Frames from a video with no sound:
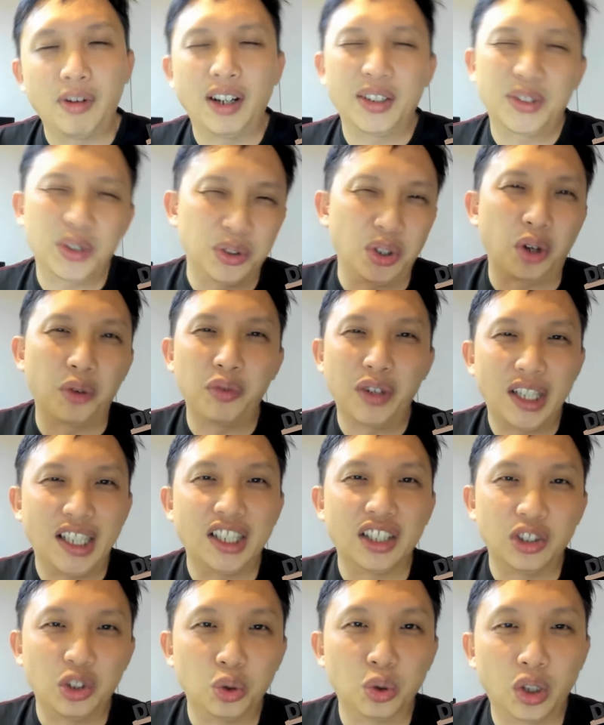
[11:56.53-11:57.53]
So not really a
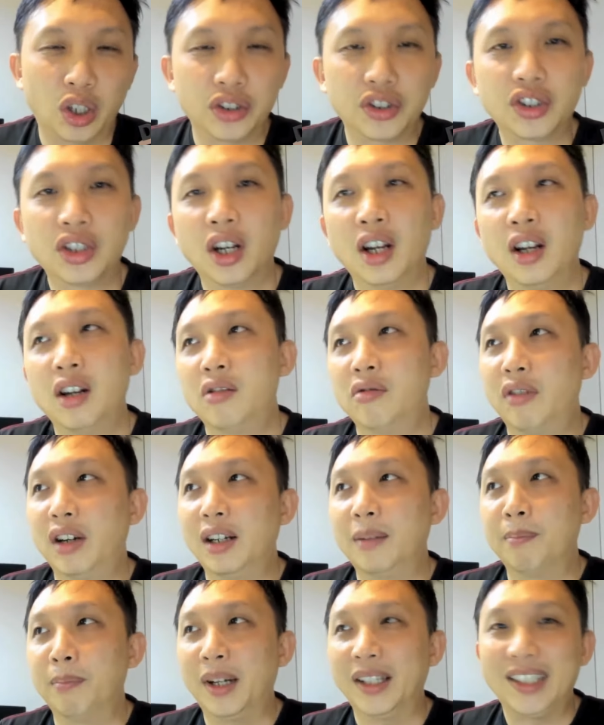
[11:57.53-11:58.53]
new launch,
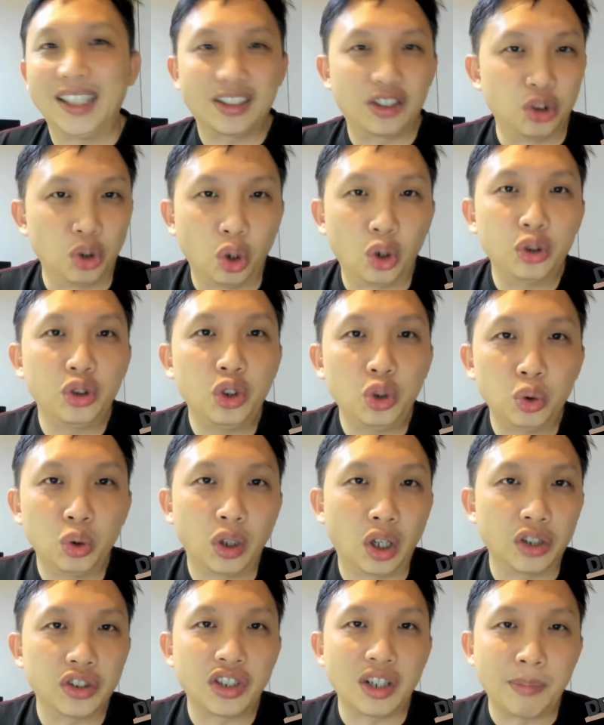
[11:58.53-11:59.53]
right? But there's no new
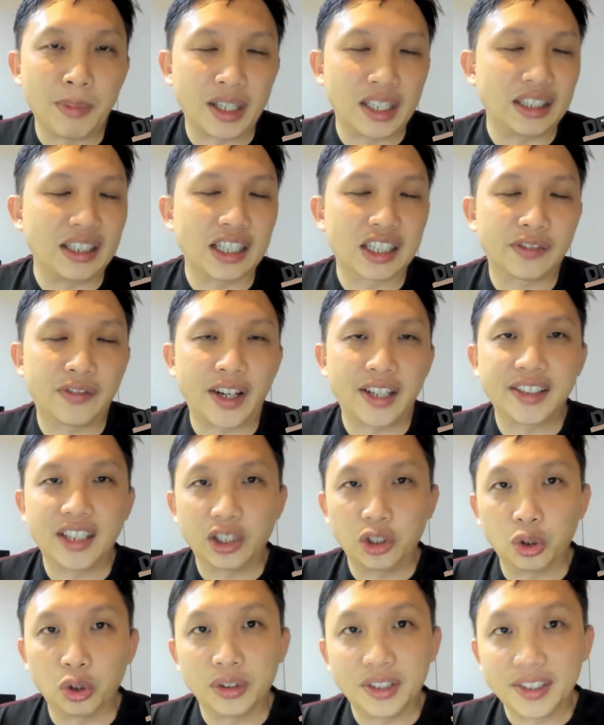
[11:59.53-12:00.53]
launch in Medini as far as I
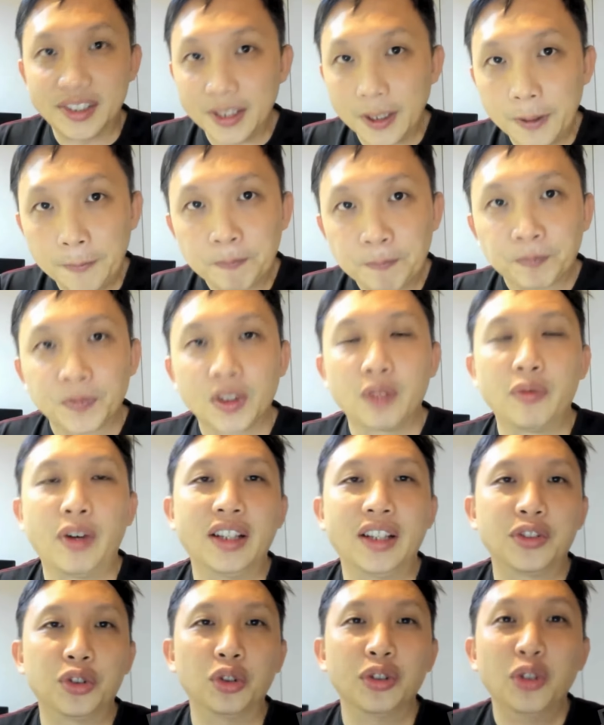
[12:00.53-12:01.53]
know this year, right?
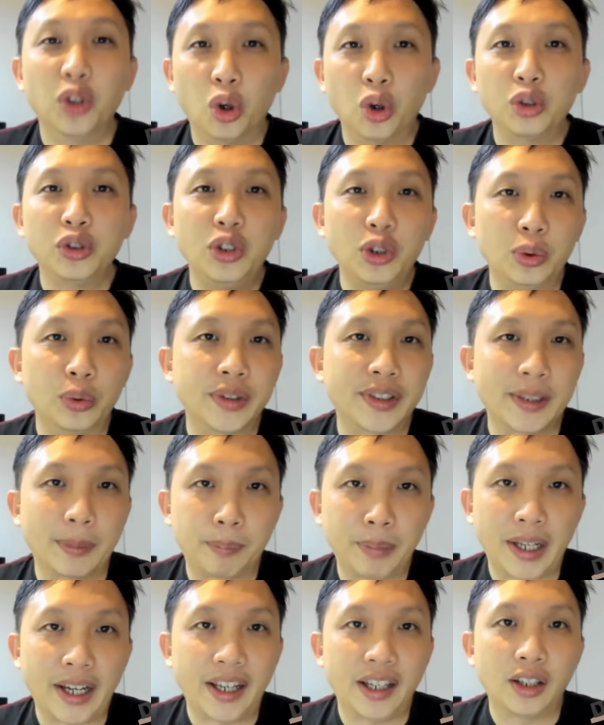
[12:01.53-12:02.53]
So no new
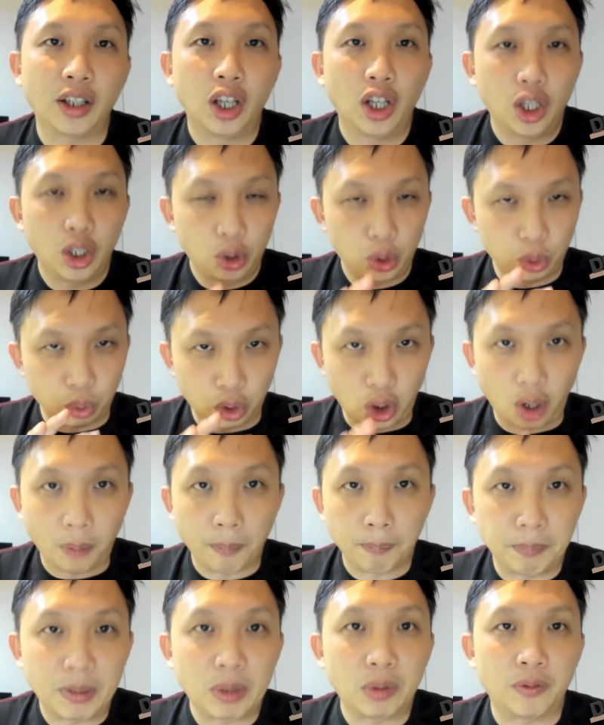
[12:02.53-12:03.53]
supply to
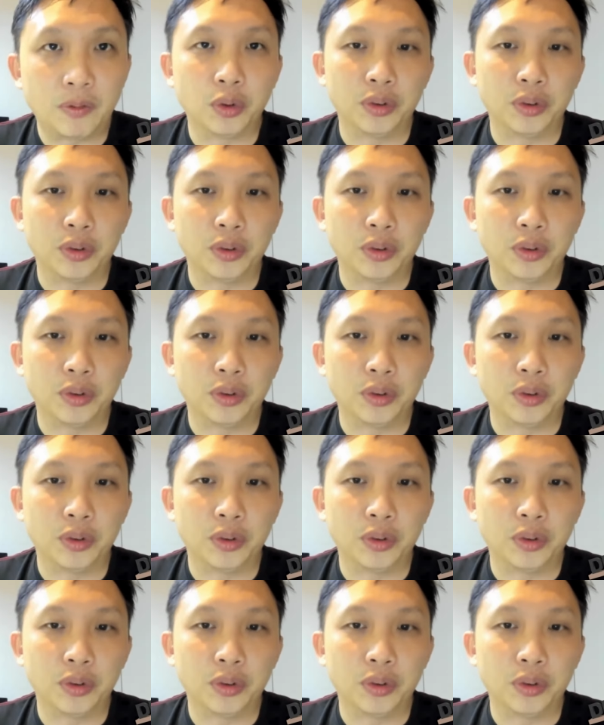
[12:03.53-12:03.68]
compete with you.